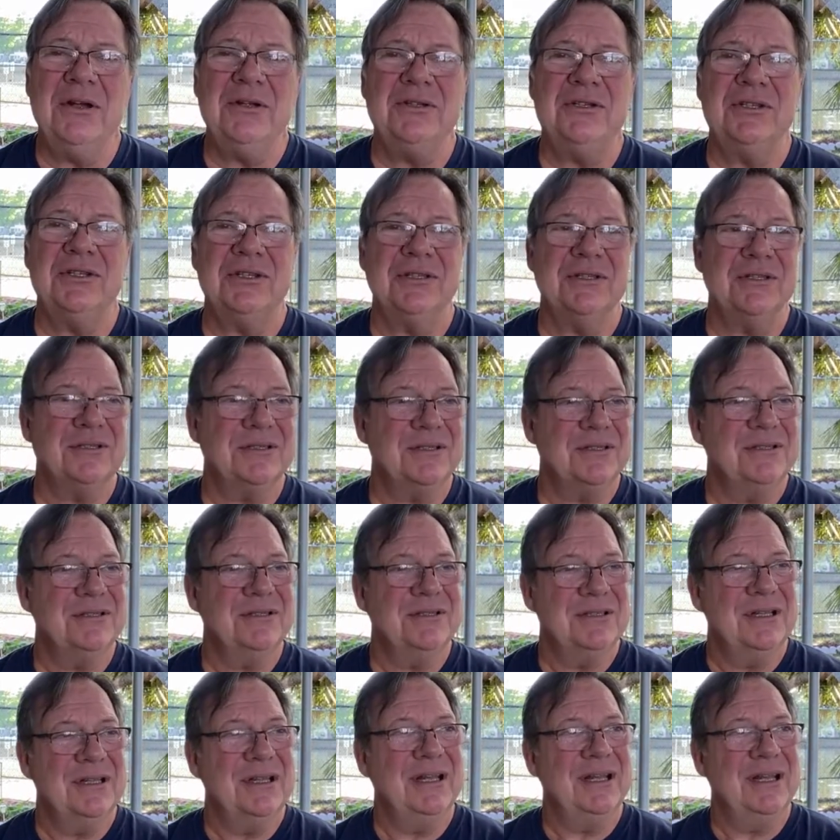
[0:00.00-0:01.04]
now, if I did that,
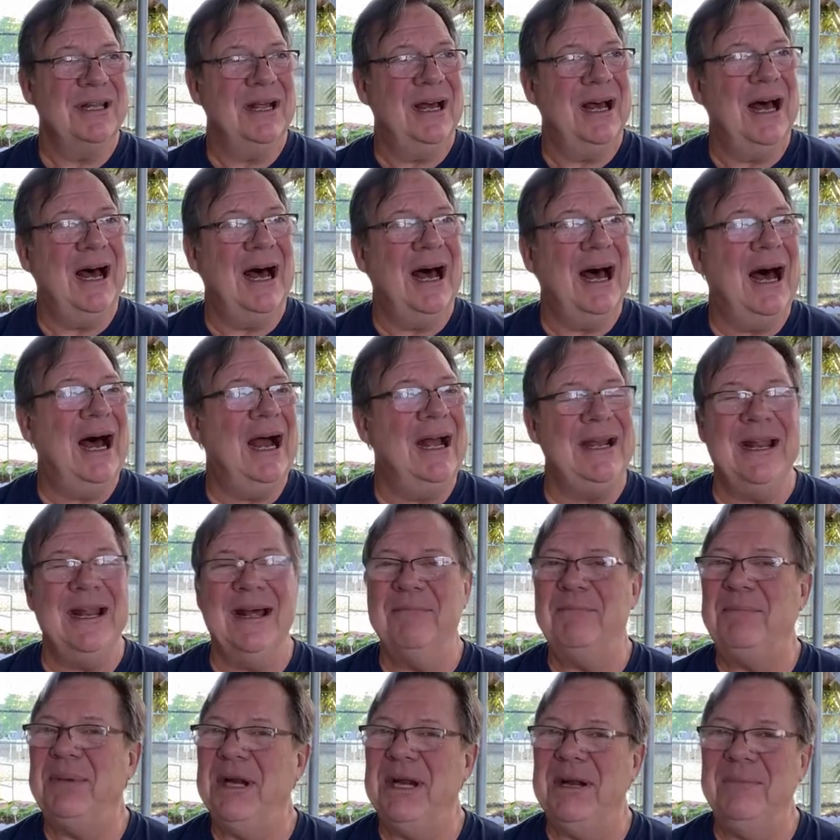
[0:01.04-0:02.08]
I could understand
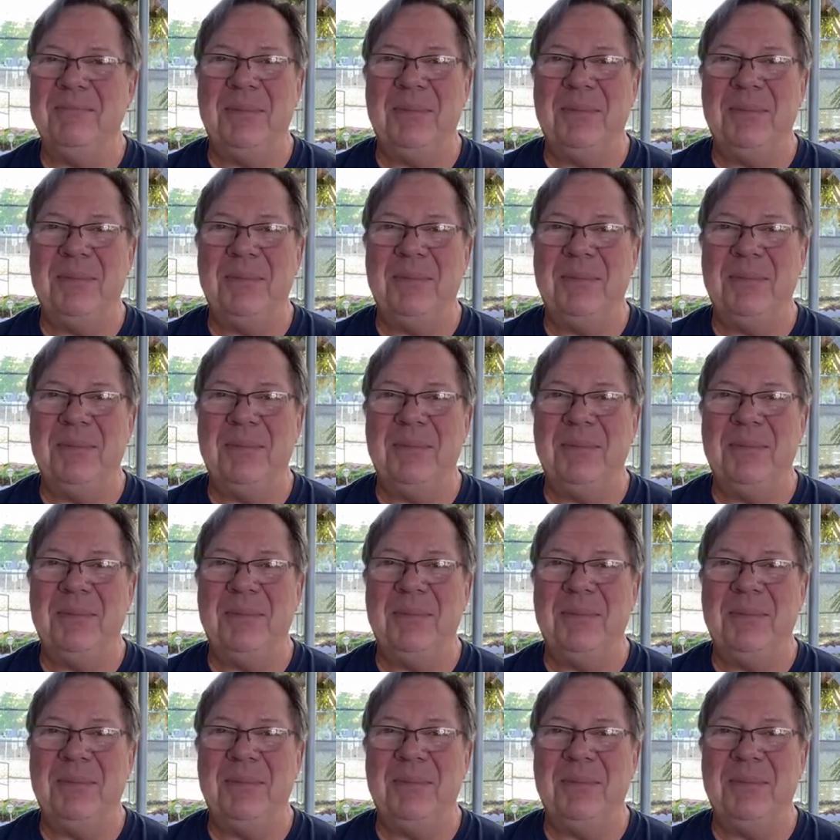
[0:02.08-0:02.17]
it.